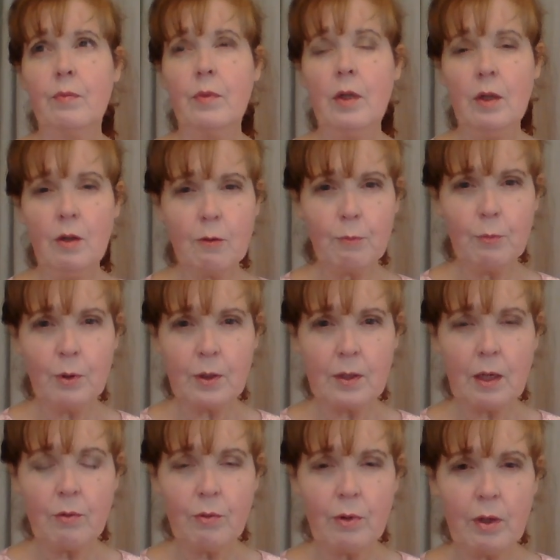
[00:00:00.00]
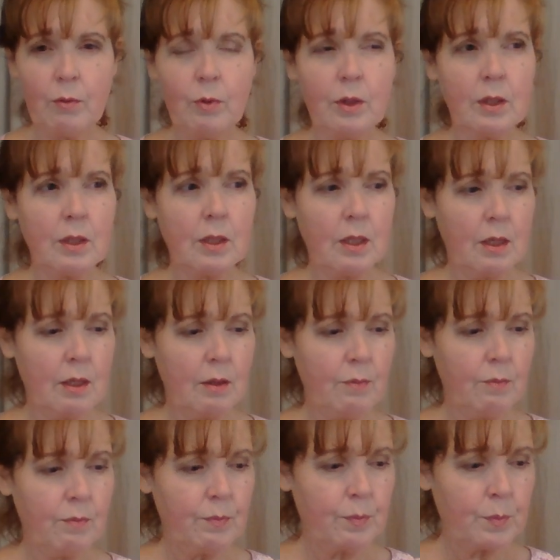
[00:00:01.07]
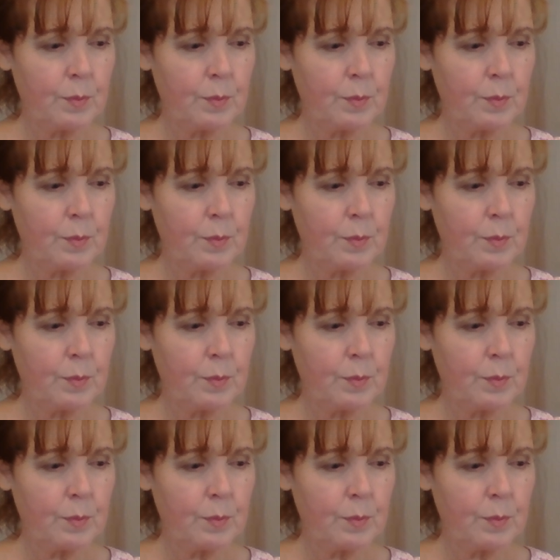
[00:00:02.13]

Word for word: health books I read one time